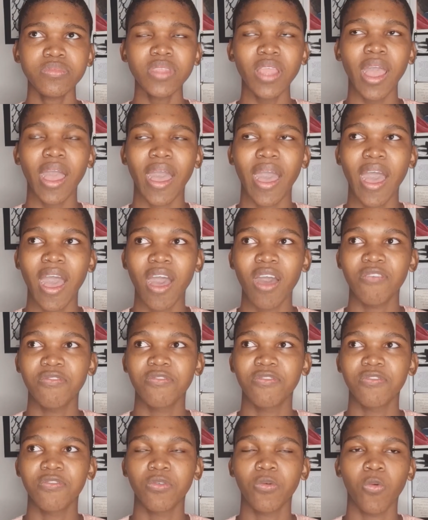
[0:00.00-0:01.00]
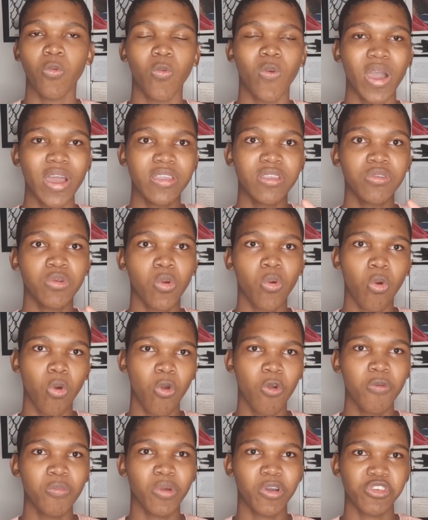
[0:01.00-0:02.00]
have one
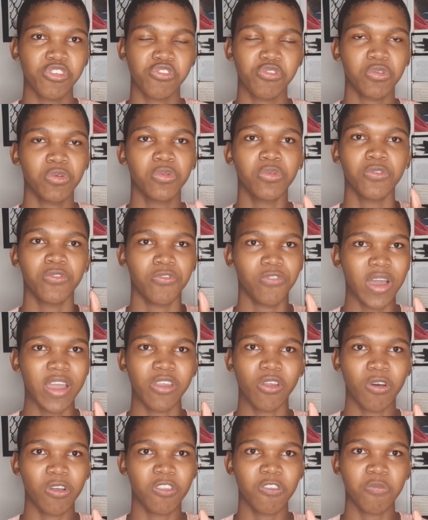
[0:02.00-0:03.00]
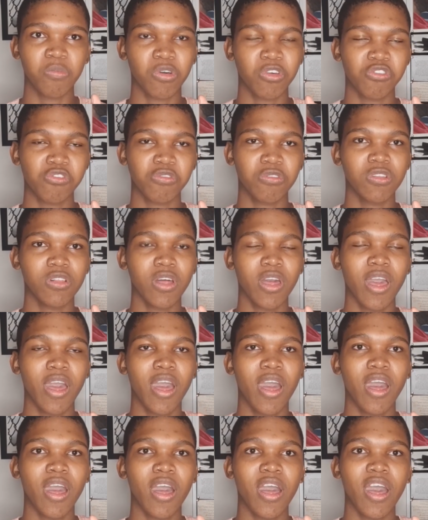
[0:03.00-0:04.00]
core module, fine arts module,
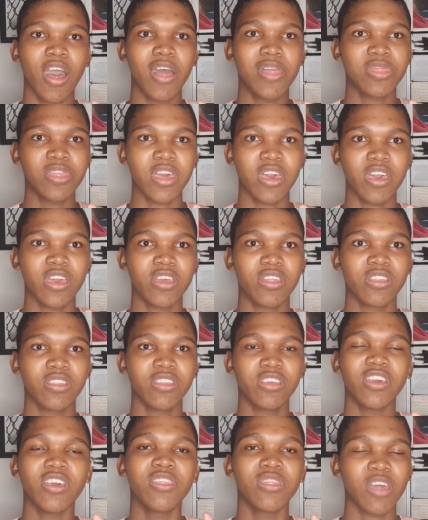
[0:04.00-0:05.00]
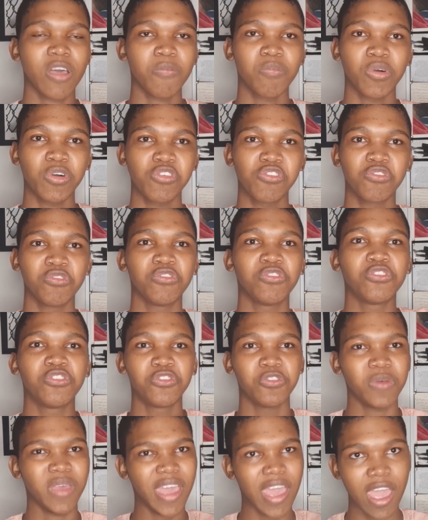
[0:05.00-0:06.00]
and then in that module you
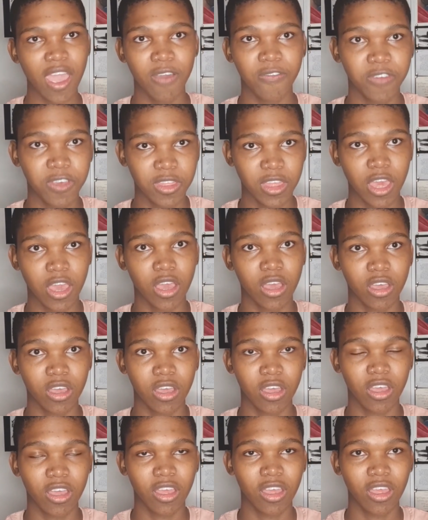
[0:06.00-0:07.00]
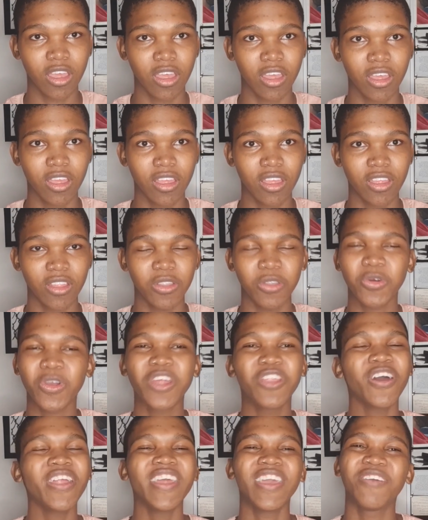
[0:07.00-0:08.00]
do everything. Okay,
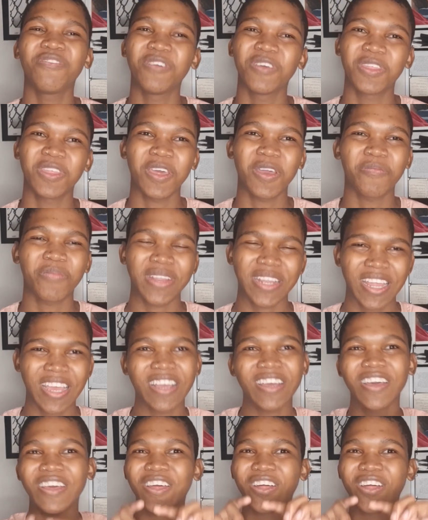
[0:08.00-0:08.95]
not everything, but like